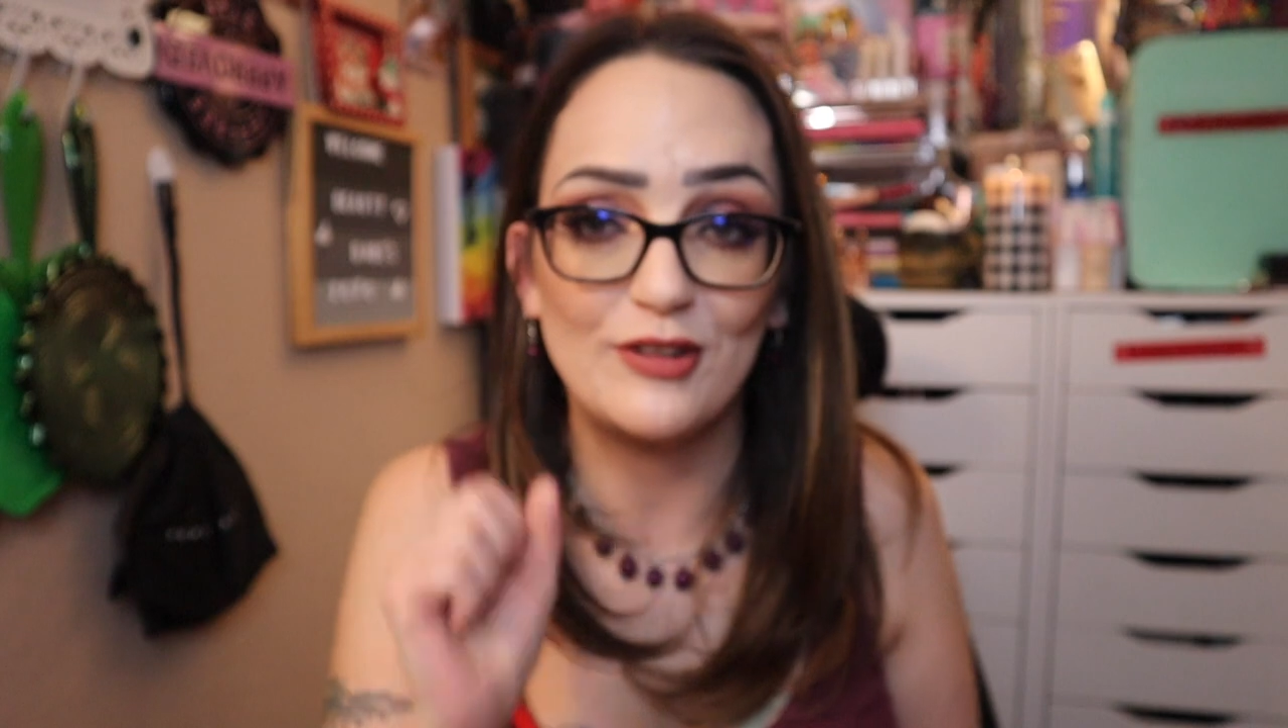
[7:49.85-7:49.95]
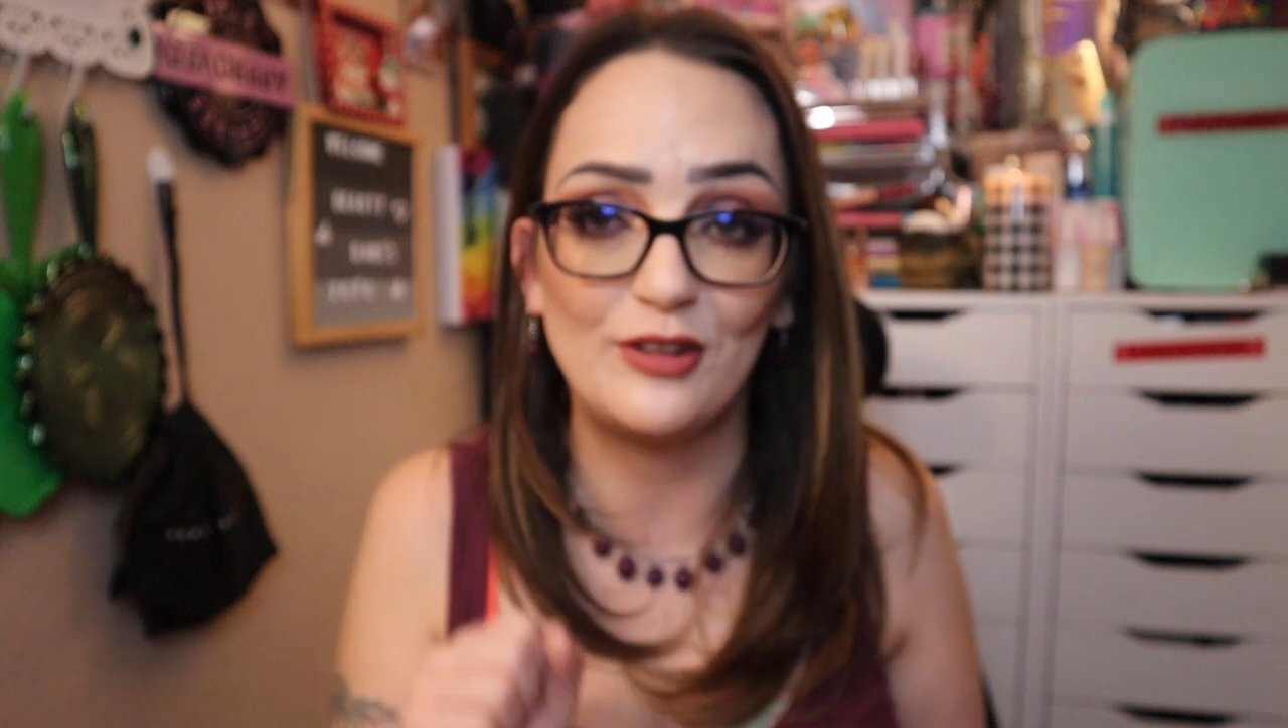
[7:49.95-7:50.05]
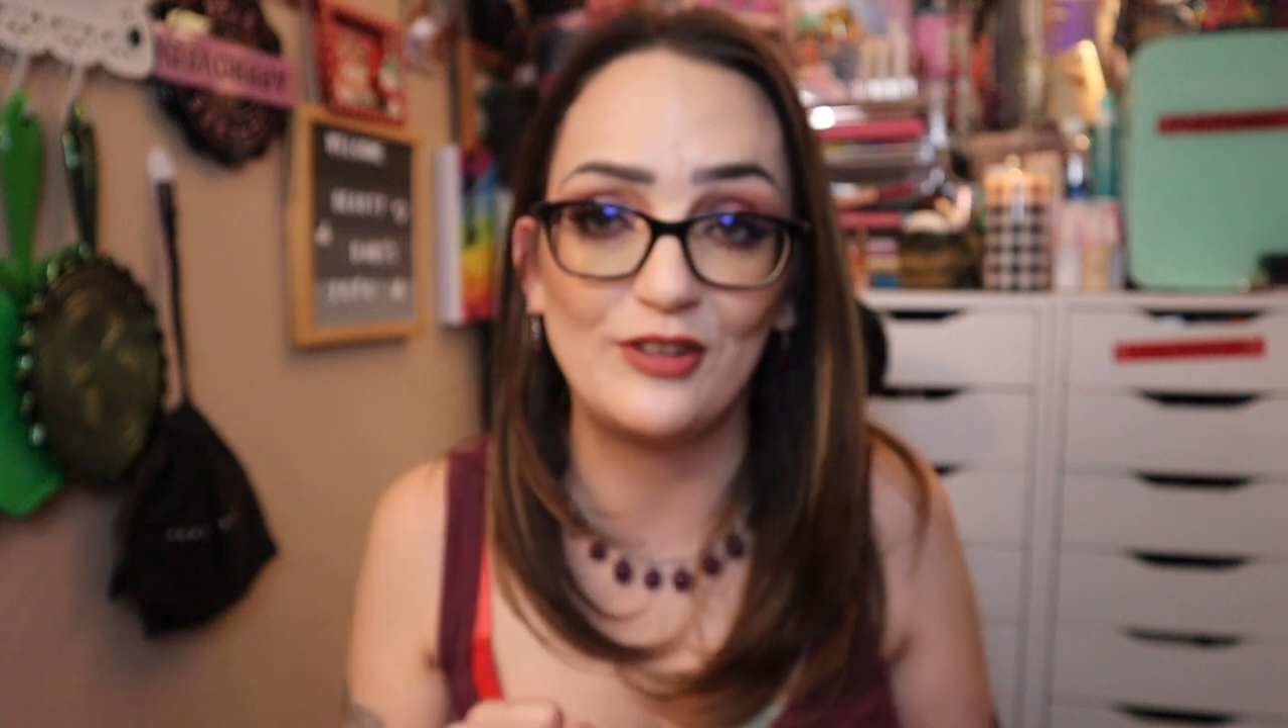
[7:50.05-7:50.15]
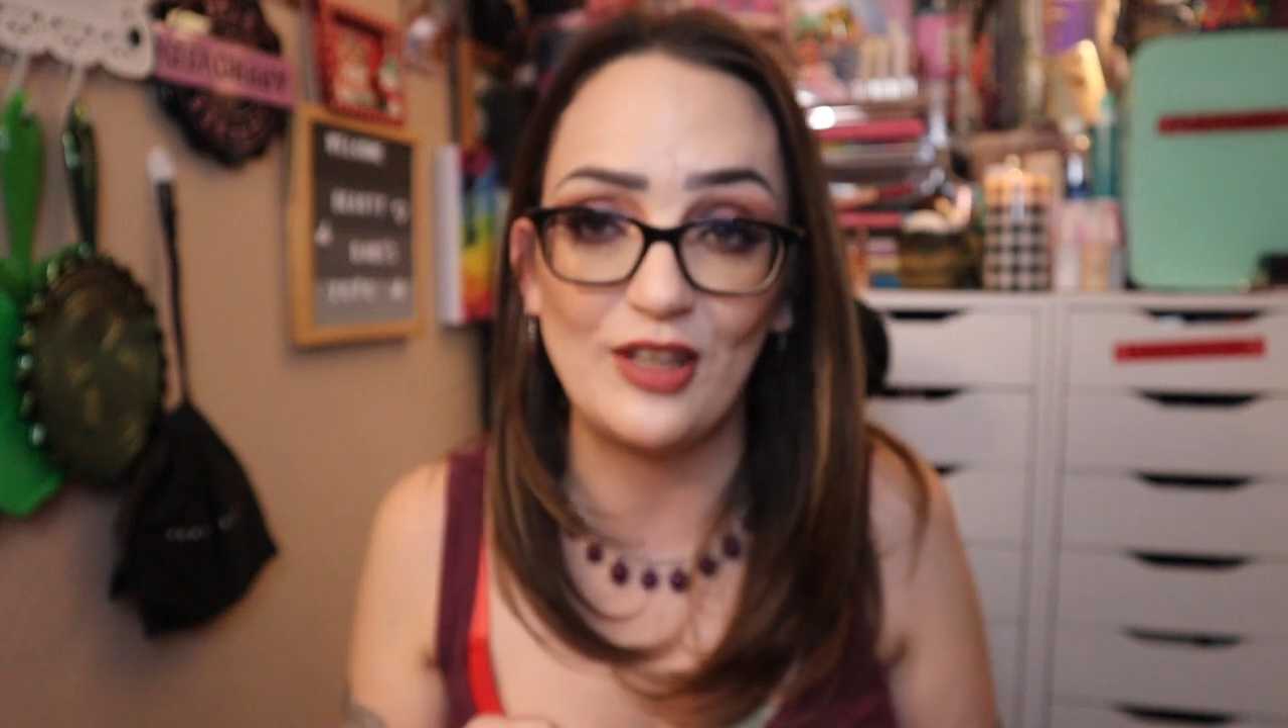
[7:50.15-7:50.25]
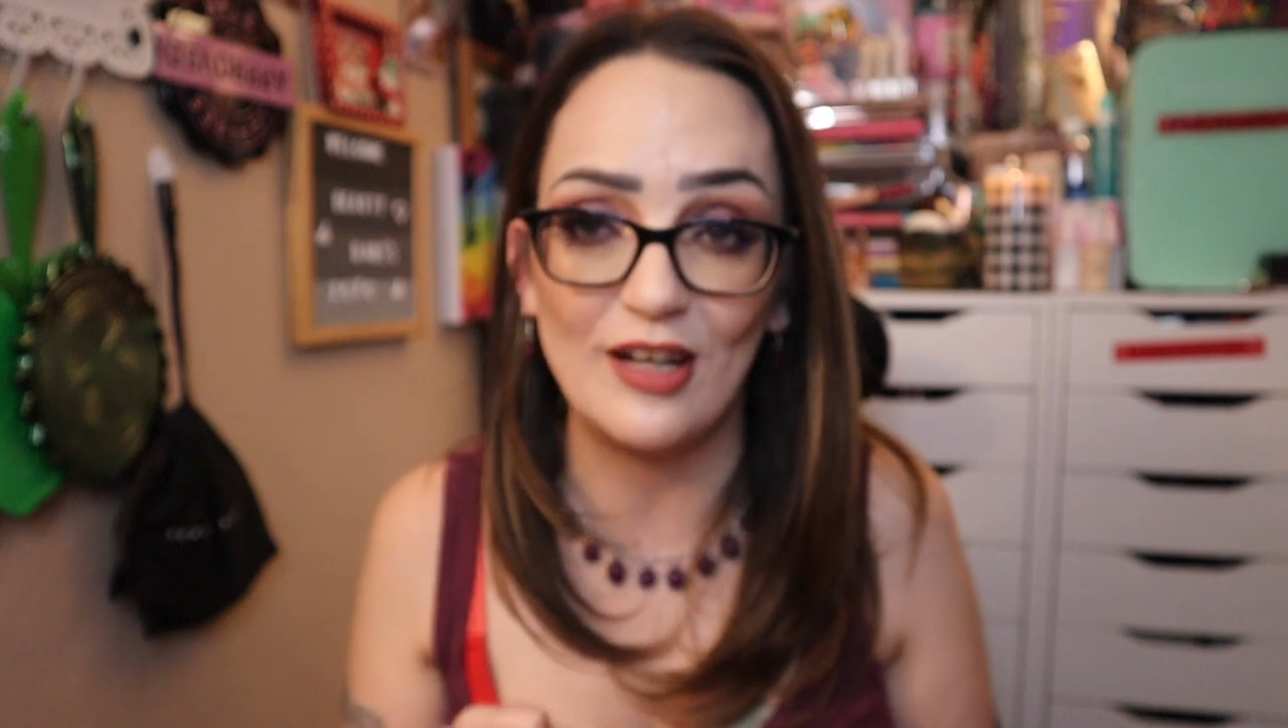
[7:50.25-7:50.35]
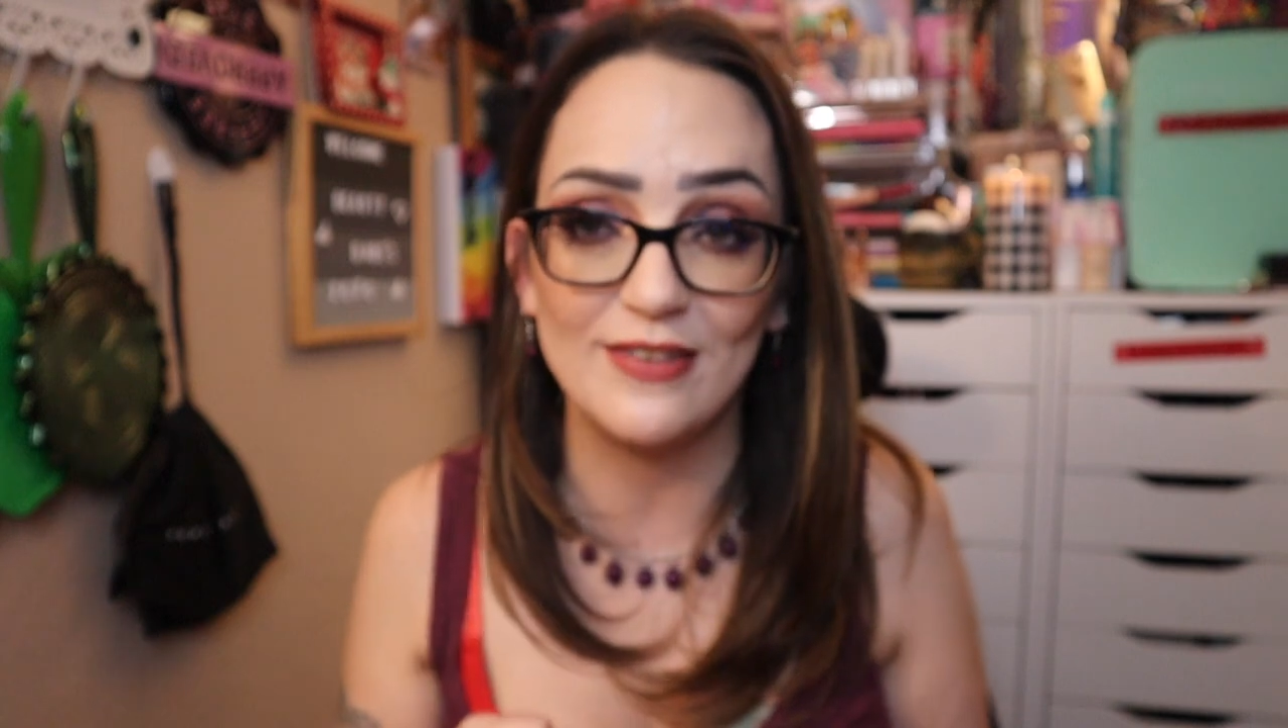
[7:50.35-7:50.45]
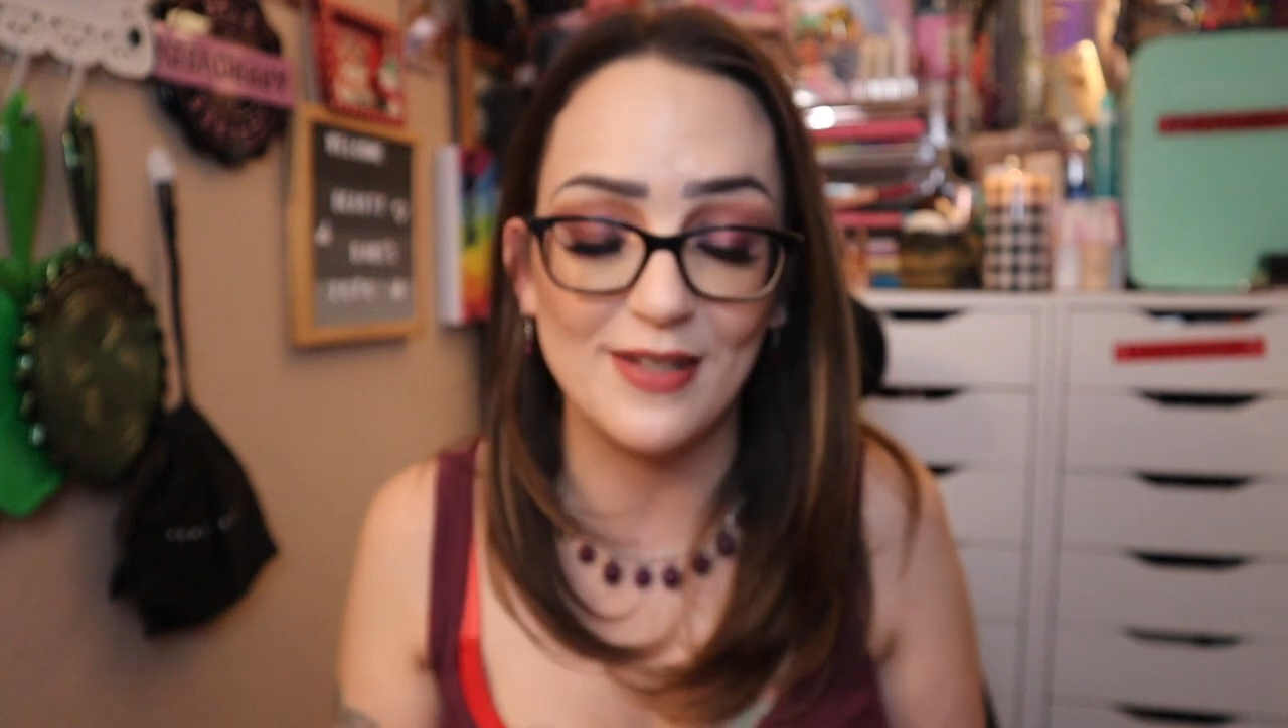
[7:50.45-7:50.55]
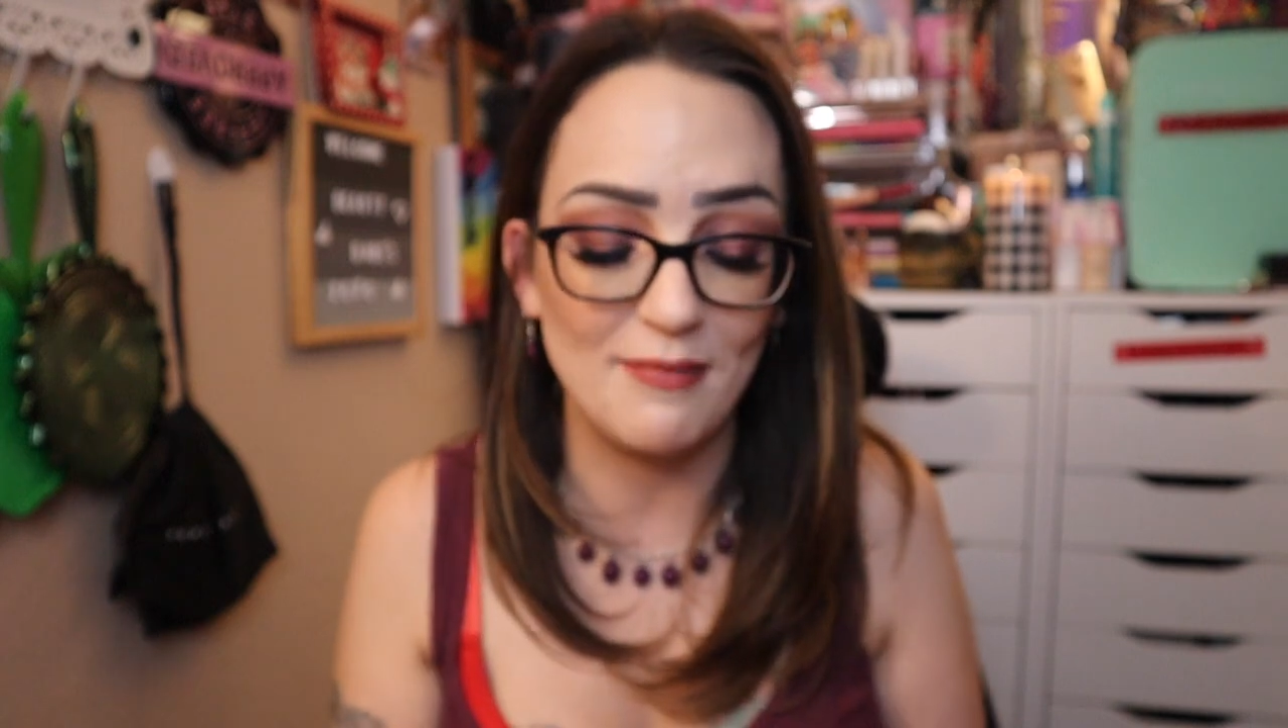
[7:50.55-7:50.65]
little dots